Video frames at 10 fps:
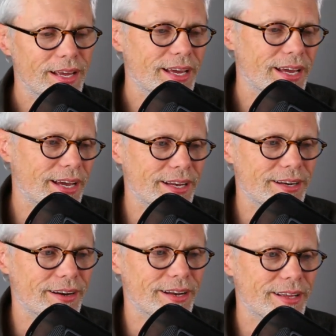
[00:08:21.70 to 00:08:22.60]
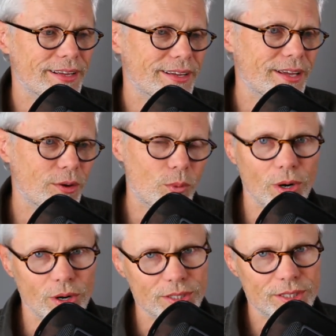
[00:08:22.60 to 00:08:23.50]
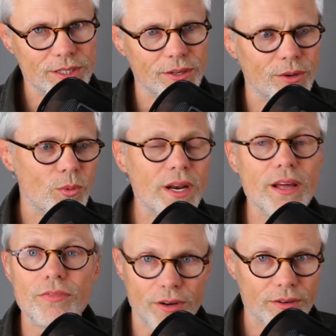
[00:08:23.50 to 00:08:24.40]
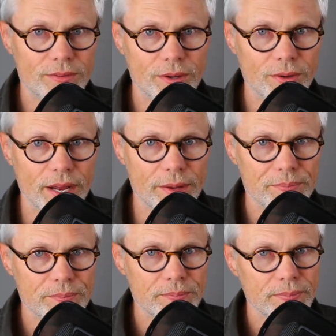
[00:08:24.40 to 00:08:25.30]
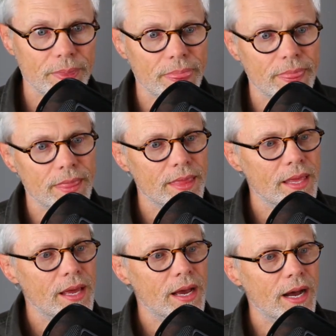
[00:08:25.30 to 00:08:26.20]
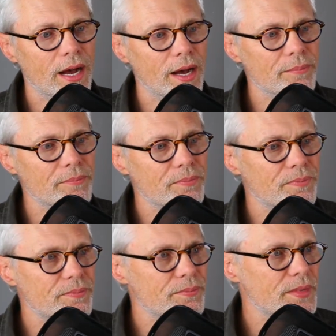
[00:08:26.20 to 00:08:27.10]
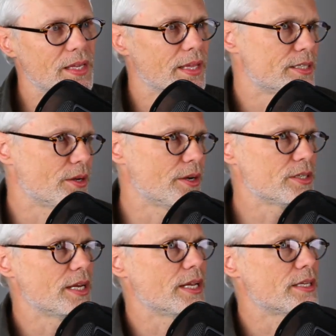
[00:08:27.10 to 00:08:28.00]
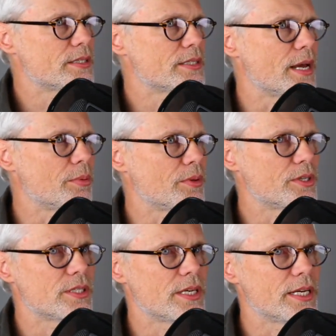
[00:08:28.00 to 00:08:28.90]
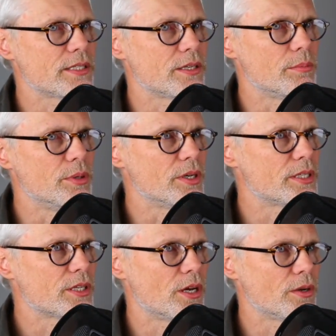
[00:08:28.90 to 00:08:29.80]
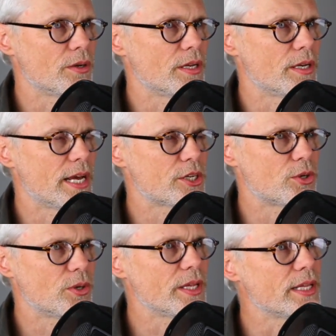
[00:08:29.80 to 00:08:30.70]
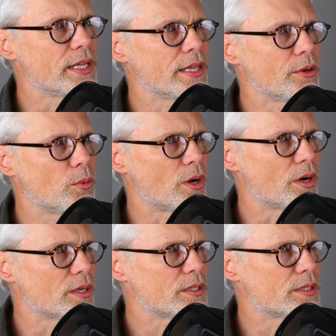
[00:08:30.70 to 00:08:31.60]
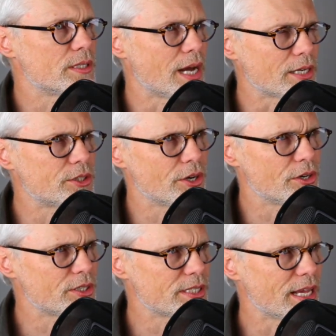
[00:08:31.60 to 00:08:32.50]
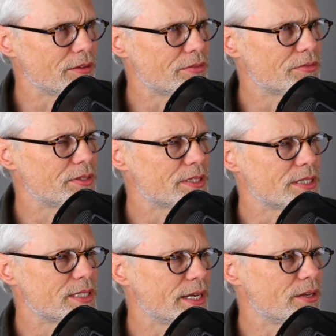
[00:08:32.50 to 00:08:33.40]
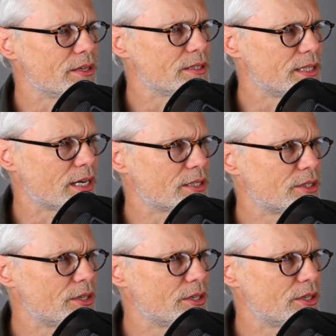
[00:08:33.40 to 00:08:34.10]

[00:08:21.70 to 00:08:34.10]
and you're going to get worse or whatever okay um like so here's an example This is a nice little book it's called natural healing that works doctor yourself is the title doctor